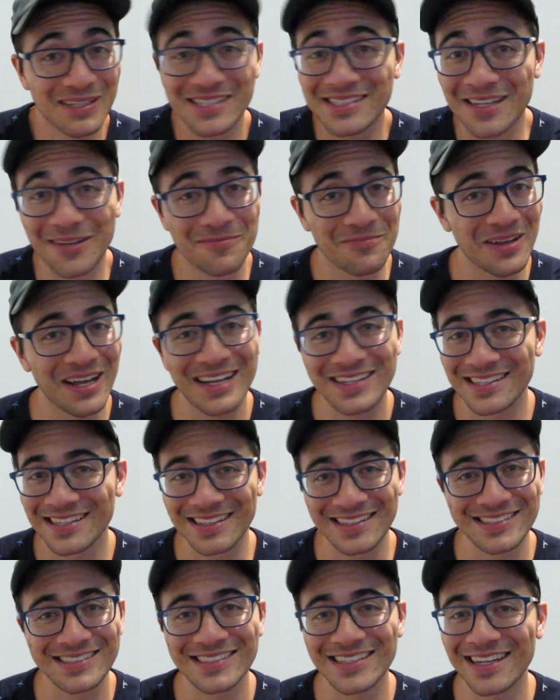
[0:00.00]
come back to
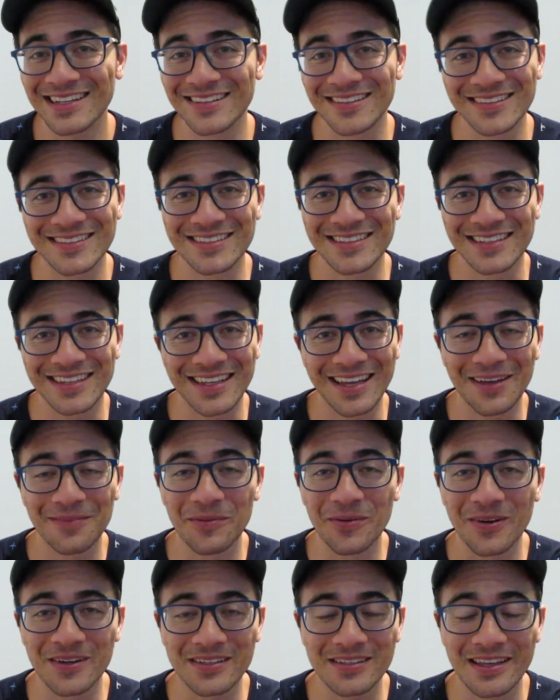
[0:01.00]
this channel to get
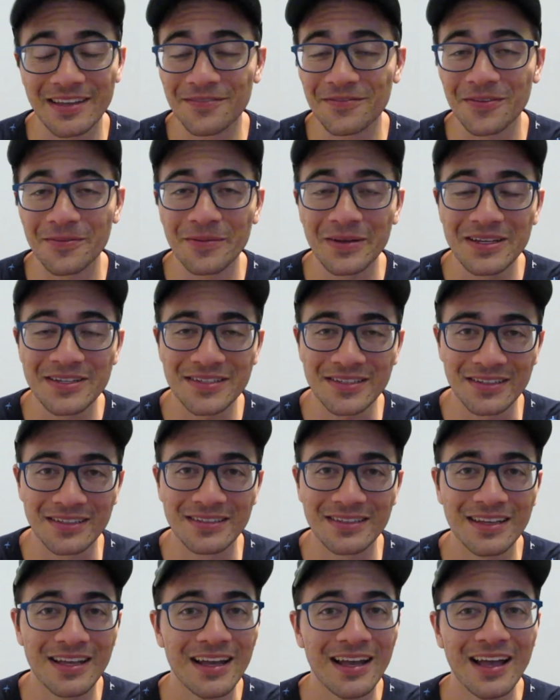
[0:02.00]
more
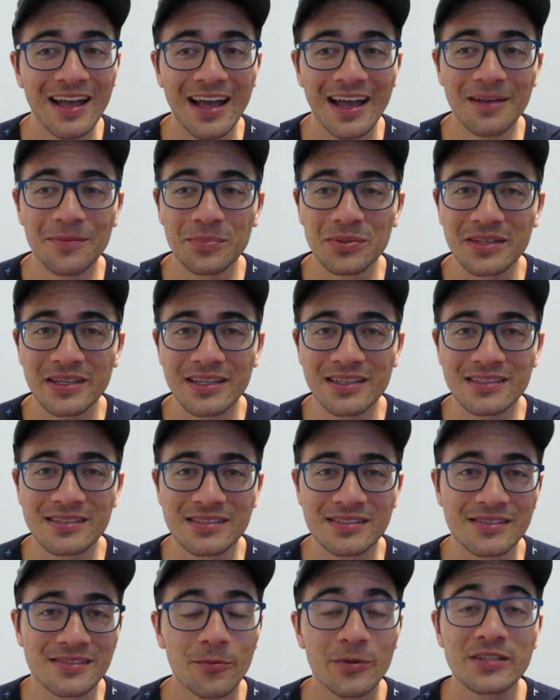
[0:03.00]
information, and
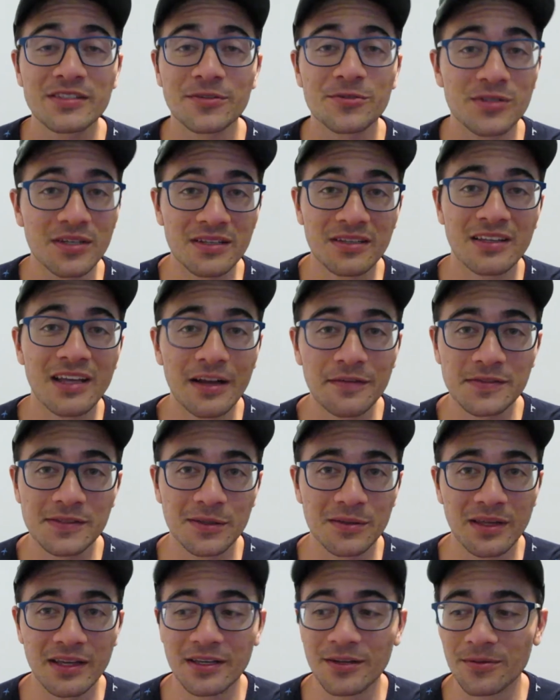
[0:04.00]
please research enough
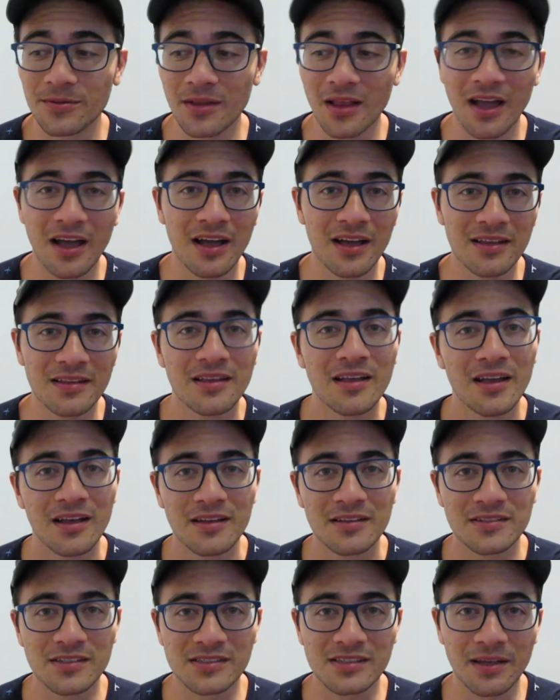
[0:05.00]
so that you're not
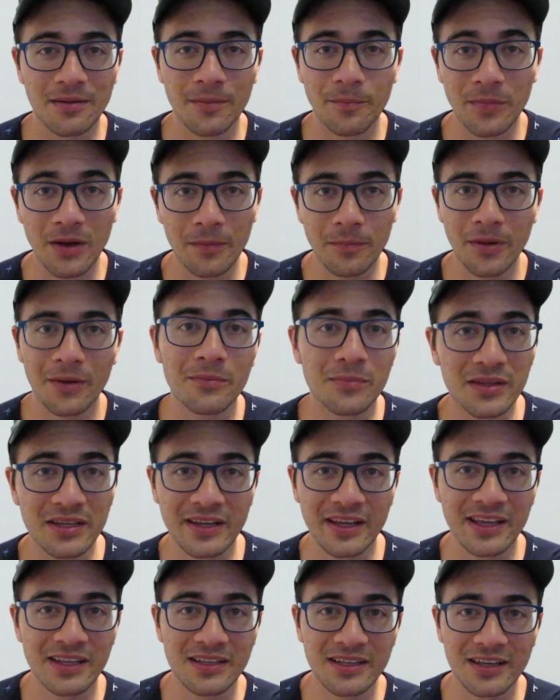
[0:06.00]
just a
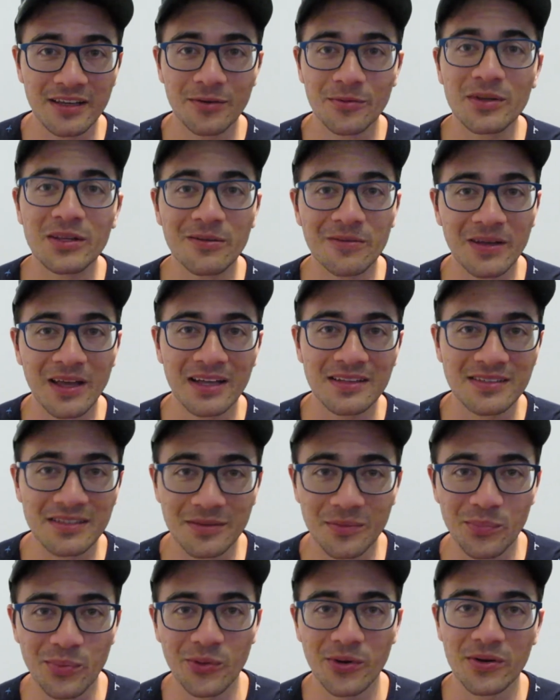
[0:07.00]
bumbling idiot when you get to
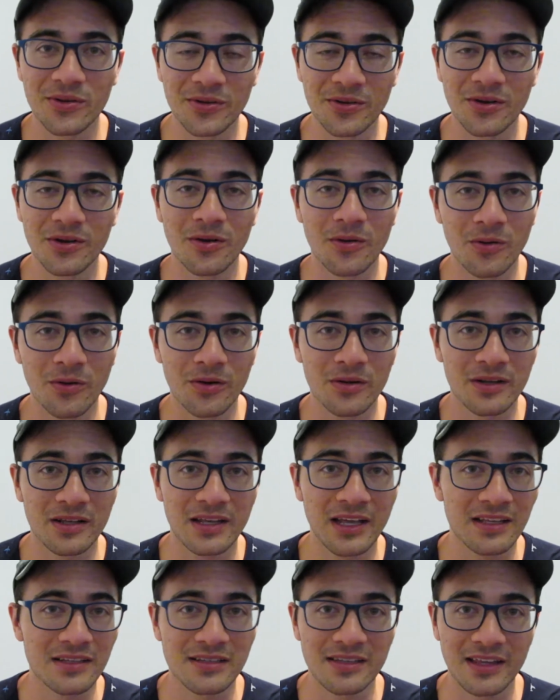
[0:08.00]
the border or
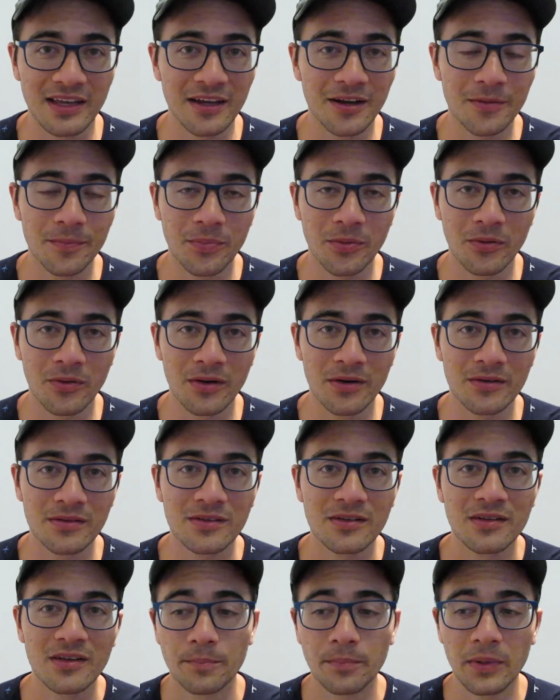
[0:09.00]
get to the airport.
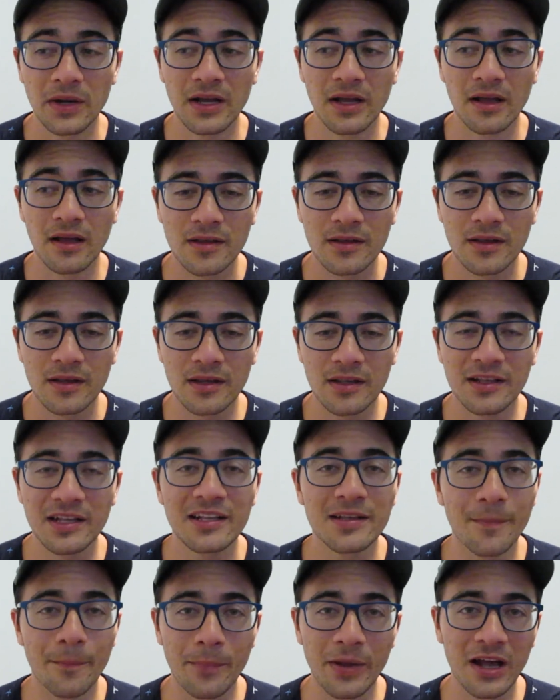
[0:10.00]
But you
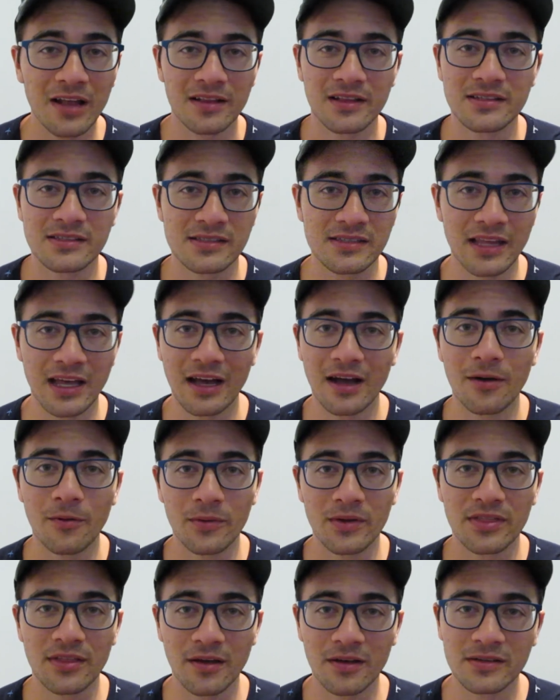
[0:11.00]
need to balance that
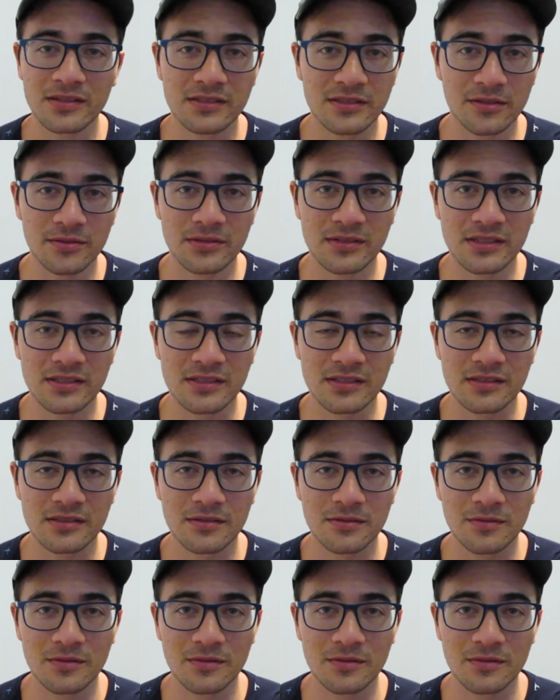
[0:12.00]
with also just